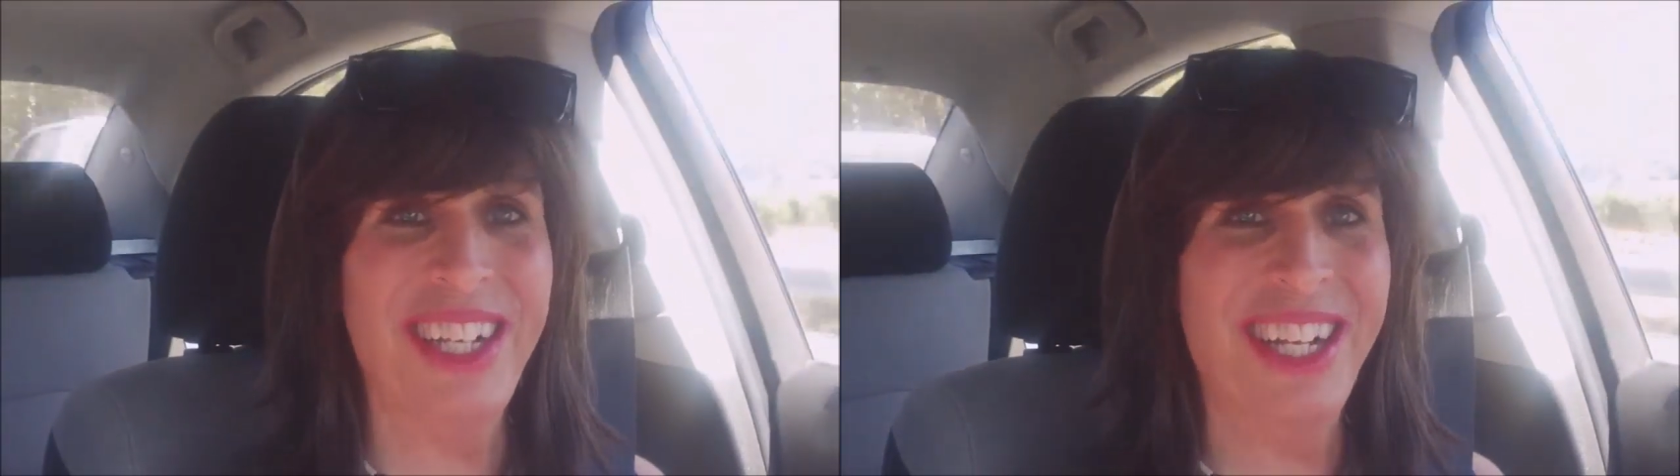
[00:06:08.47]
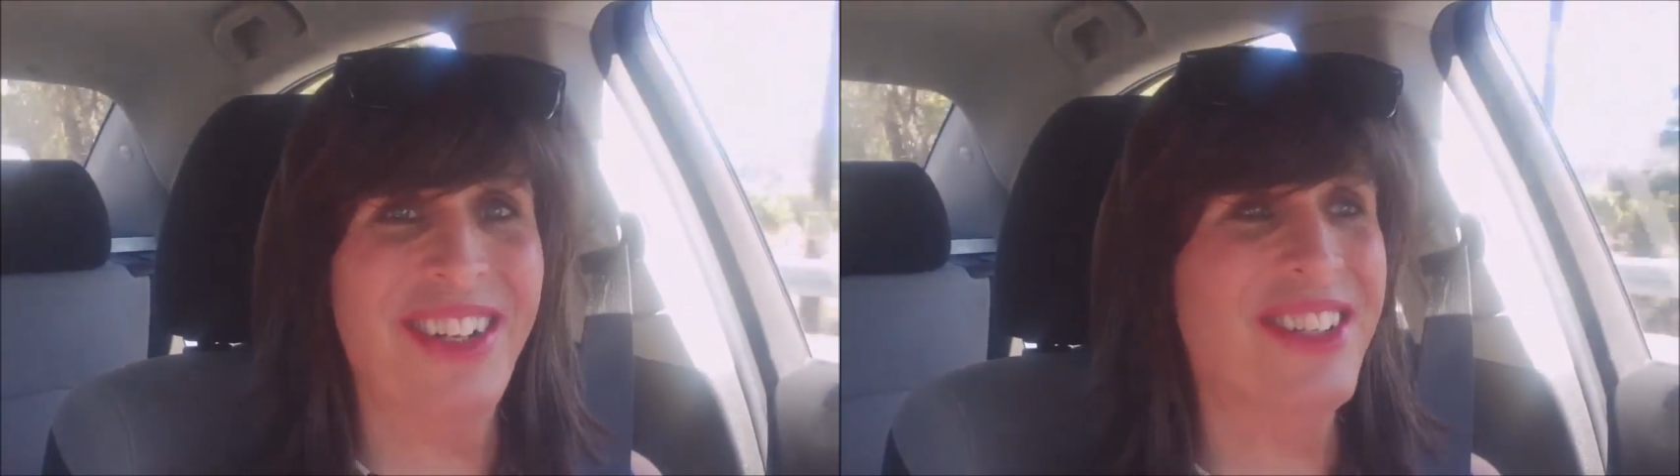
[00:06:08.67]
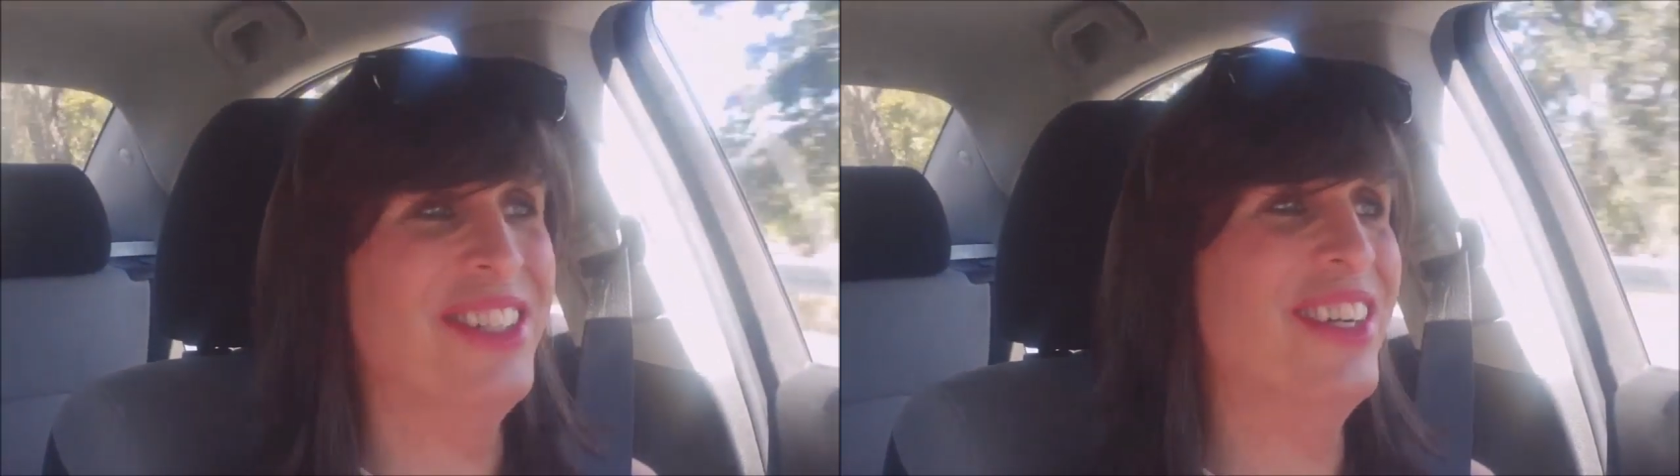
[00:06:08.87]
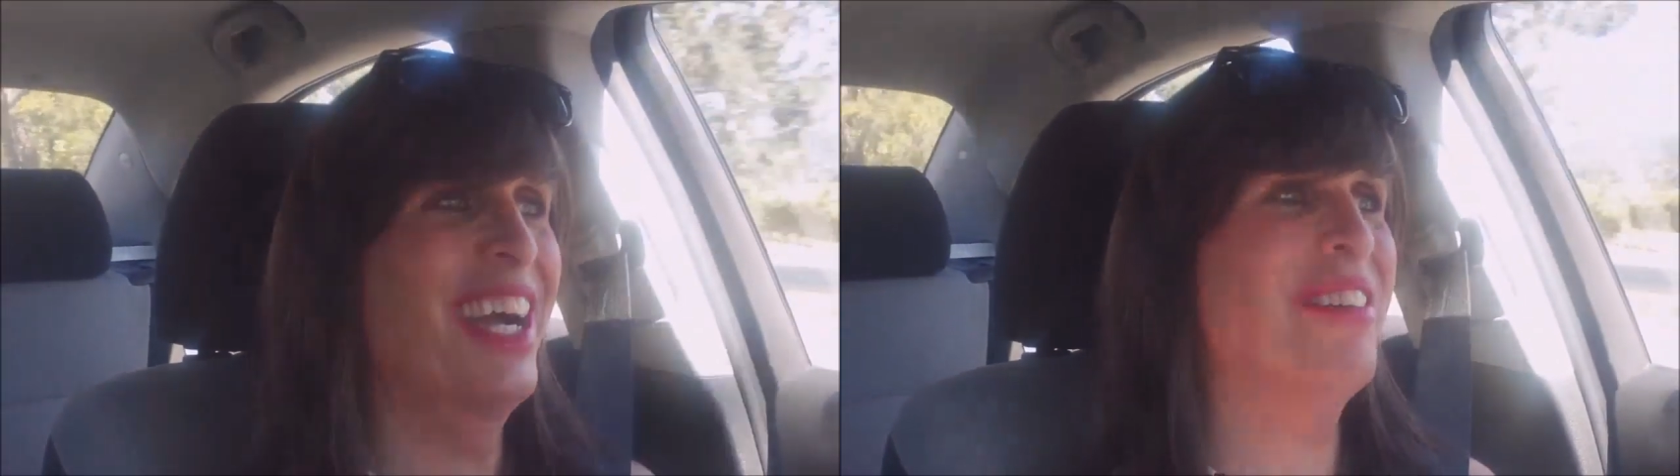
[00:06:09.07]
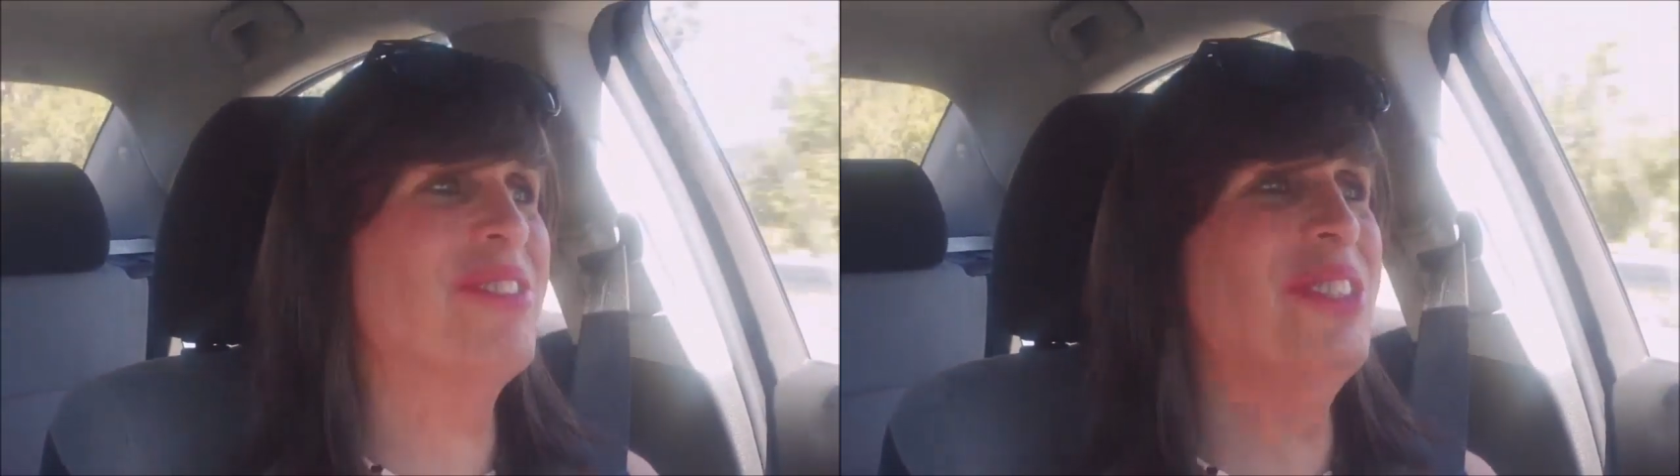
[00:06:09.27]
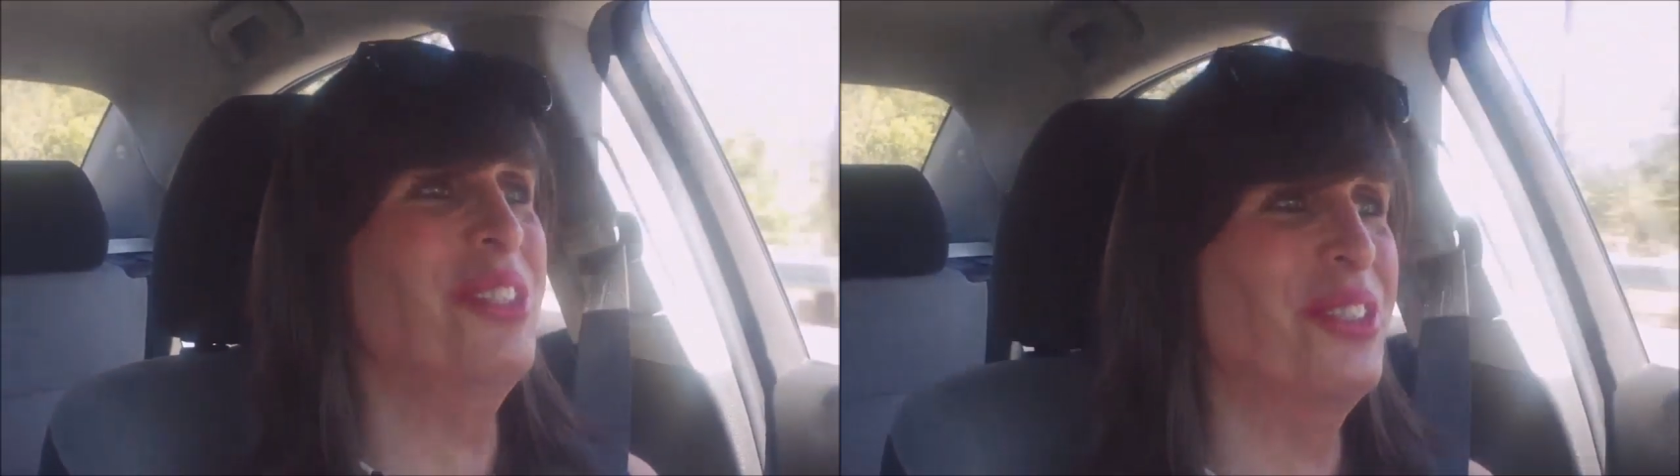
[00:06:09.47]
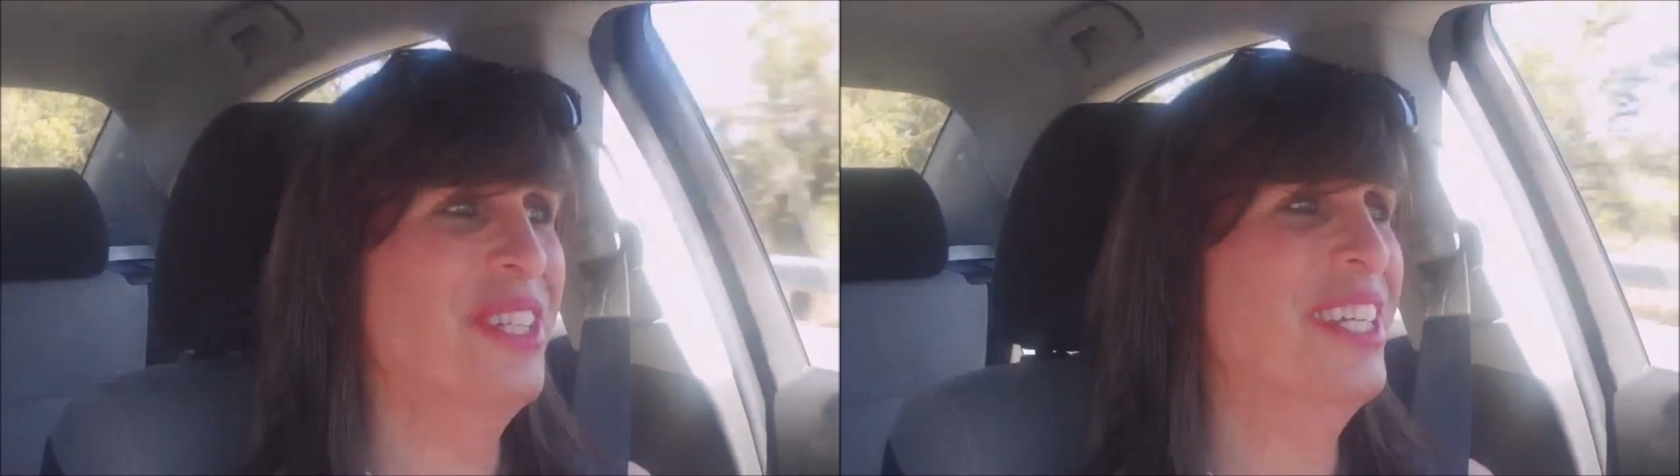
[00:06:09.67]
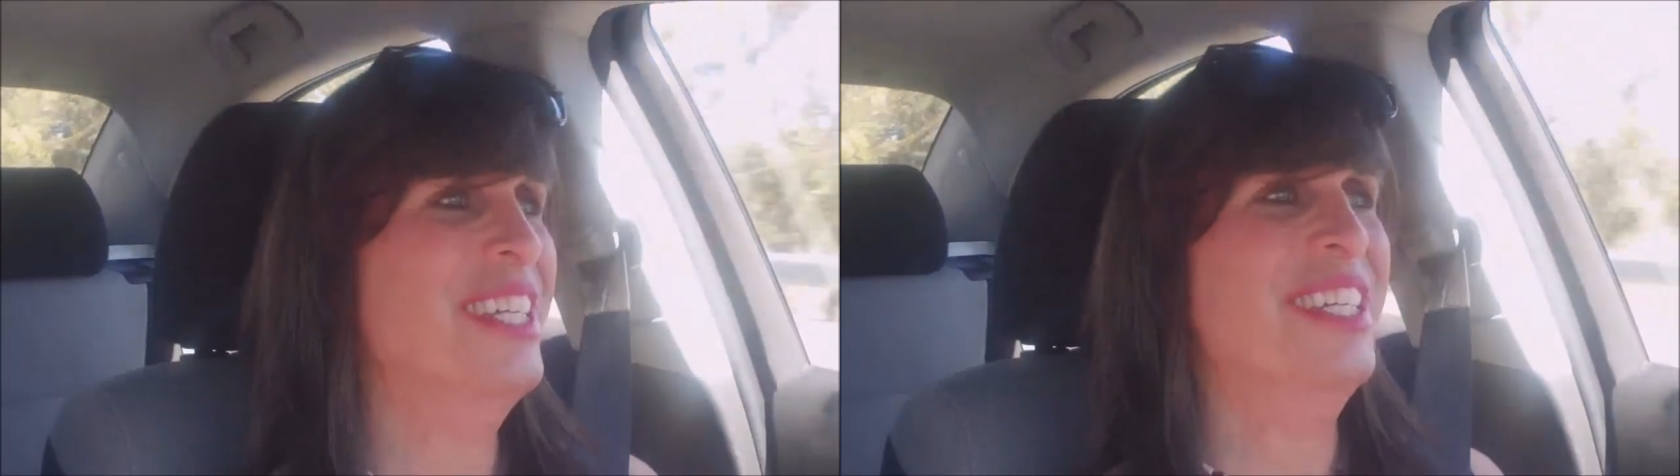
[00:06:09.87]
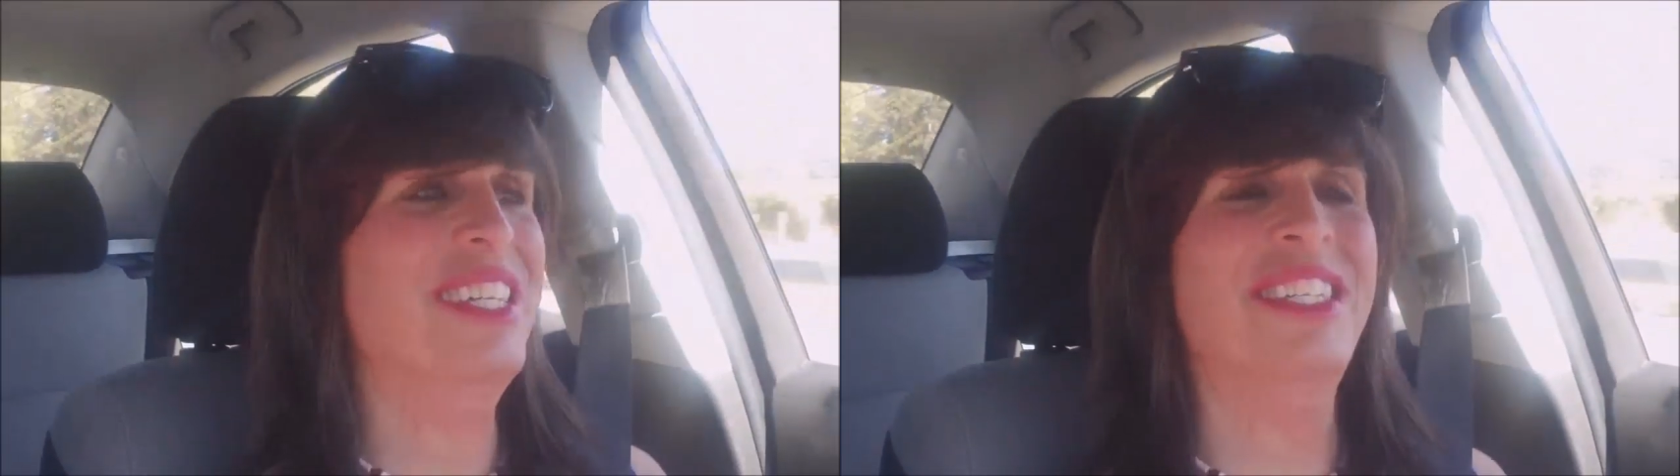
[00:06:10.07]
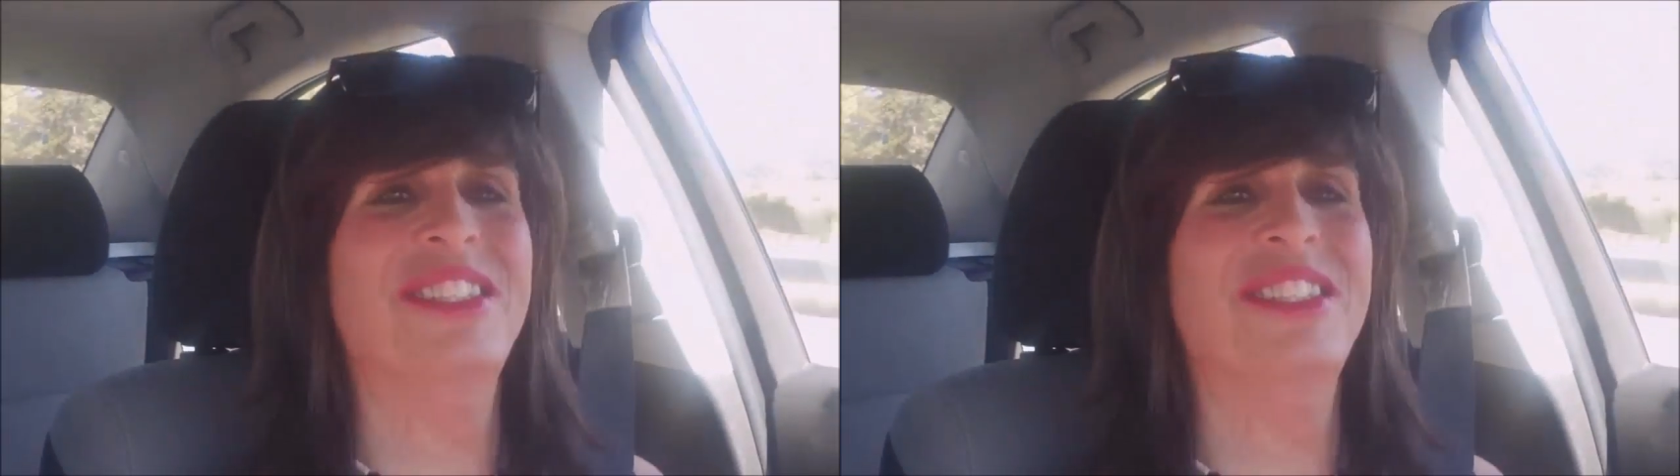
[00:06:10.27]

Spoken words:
hell you have to do.